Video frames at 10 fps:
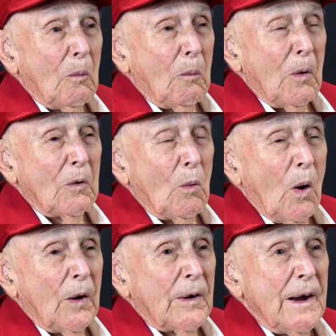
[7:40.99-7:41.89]
put
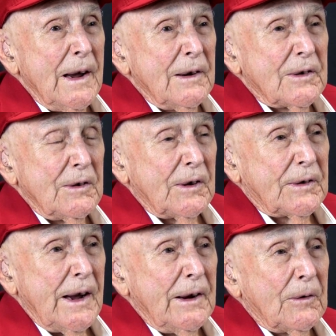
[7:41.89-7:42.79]
water into the
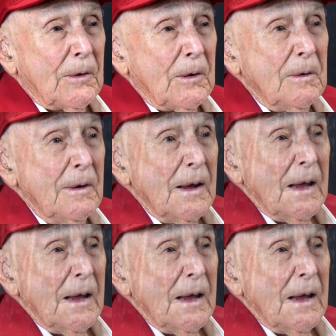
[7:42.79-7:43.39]
Tenaroo,